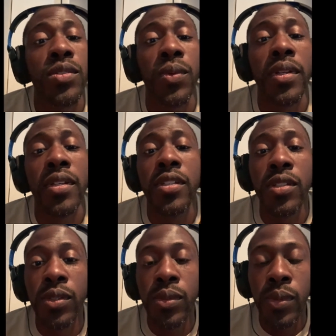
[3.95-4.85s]
wanted to
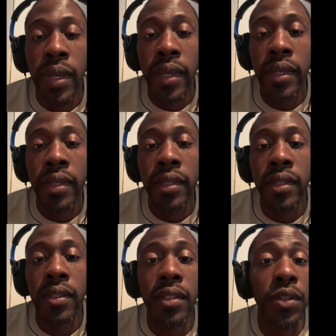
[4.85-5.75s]
do a
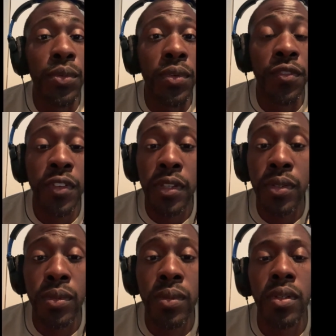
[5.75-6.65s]
little
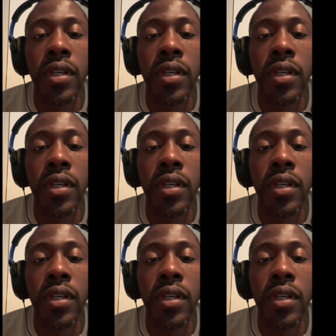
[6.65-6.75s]
review